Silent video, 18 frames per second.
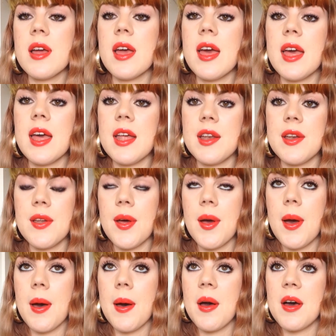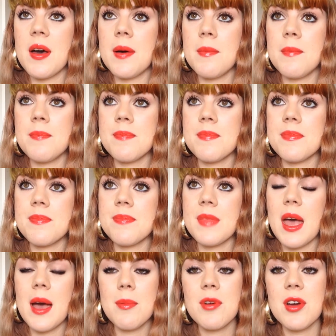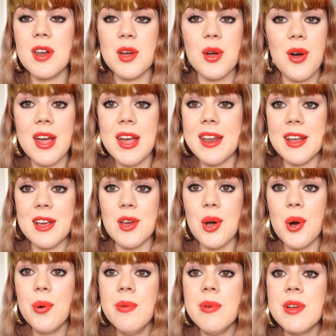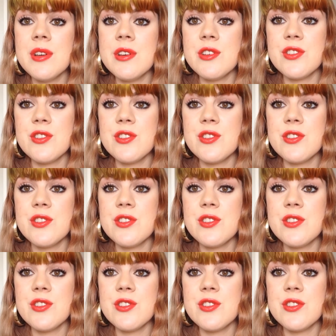And I'm gonna go ahead and go.